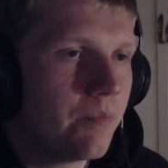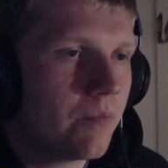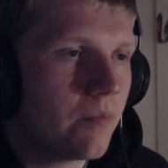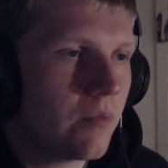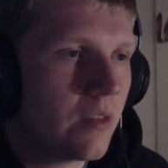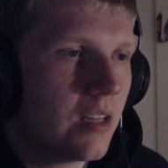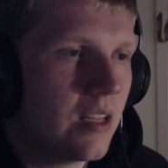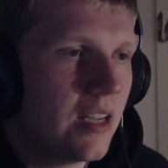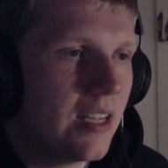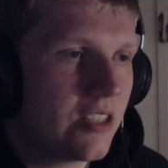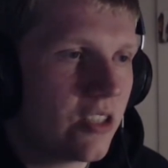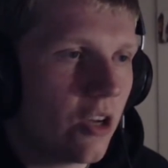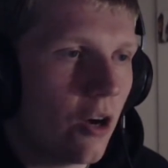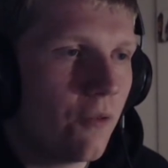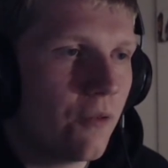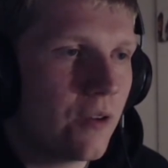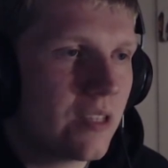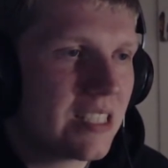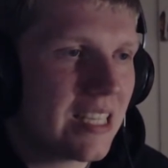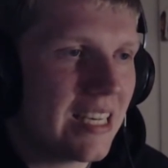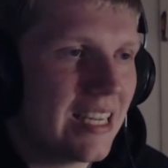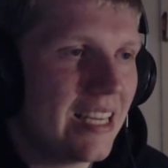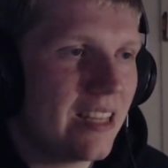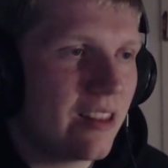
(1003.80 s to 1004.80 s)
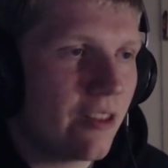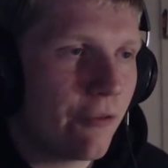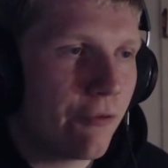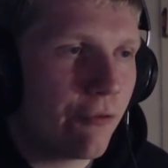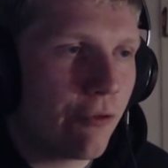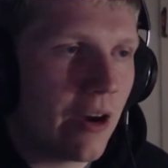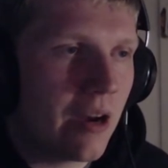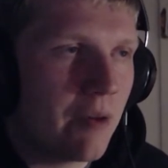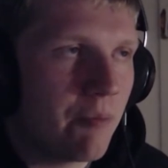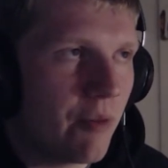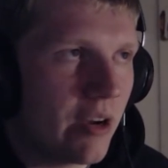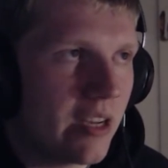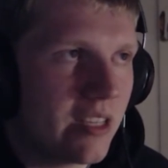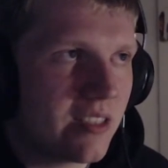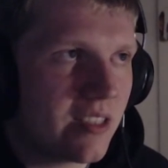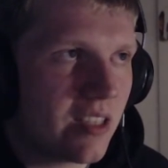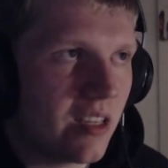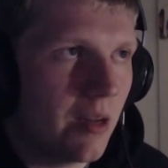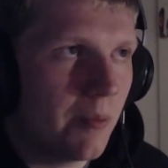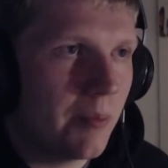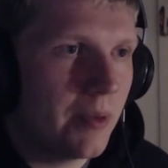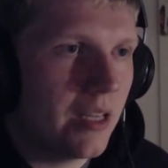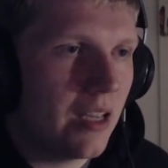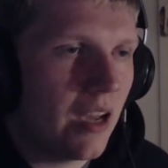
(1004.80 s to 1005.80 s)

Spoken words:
It's obviously the frame rate's going to be...